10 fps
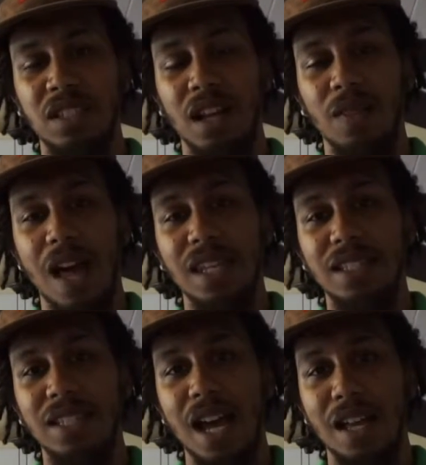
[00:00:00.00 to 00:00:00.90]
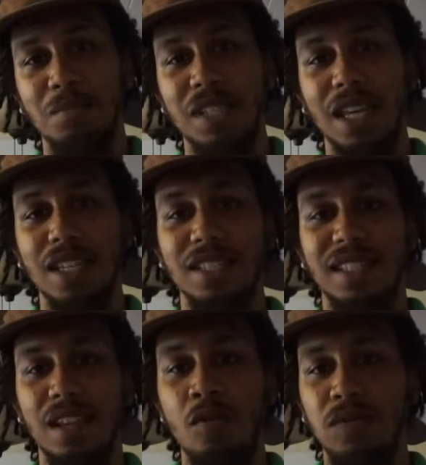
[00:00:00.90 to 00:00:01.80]
lot of time taking
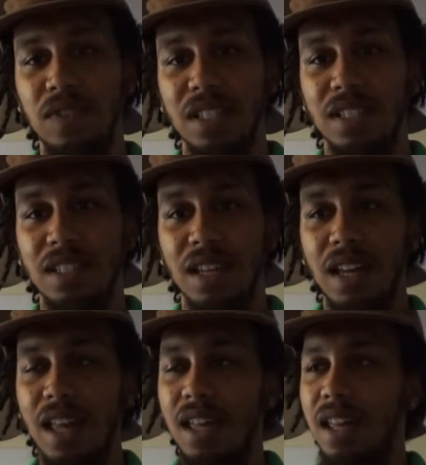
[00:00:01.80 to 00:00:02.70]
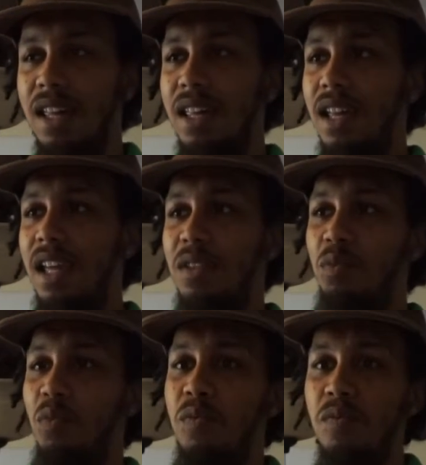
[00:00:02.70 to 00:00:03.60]
selfies
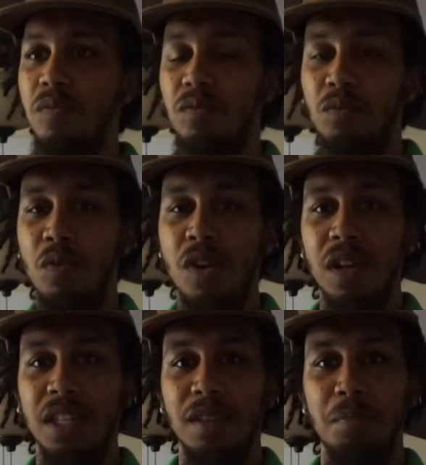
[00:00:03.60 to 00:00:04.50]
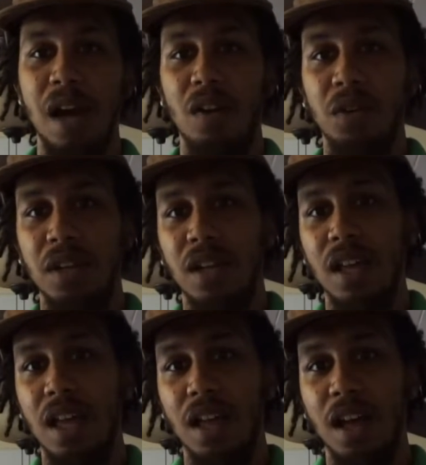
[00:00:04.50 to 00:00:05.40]
and worrying about
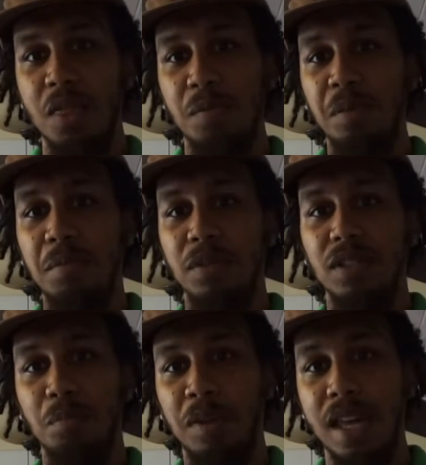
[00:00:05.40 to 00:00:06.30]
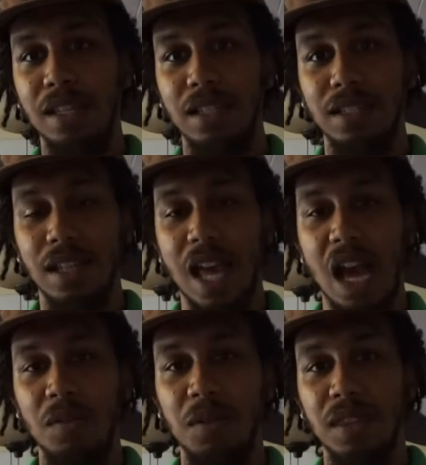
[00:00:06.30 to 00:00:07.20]
other people's opinions and
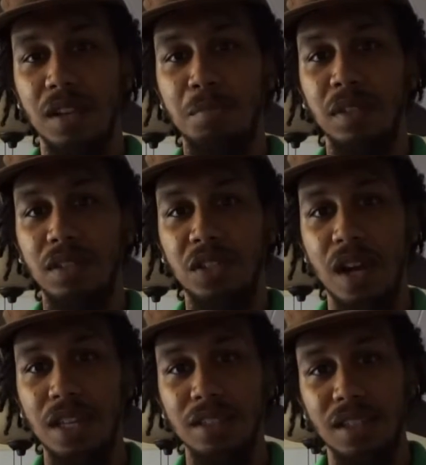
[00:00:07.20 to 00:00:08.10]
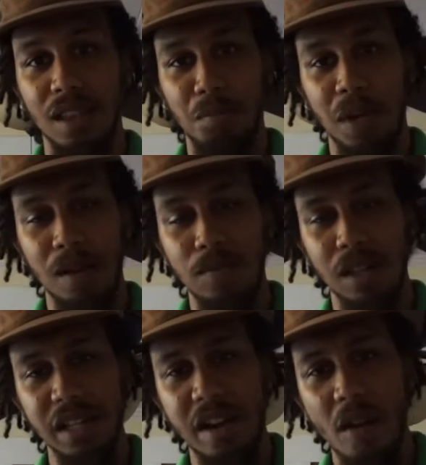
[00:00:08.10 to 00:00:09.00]
how they're portrayed to the public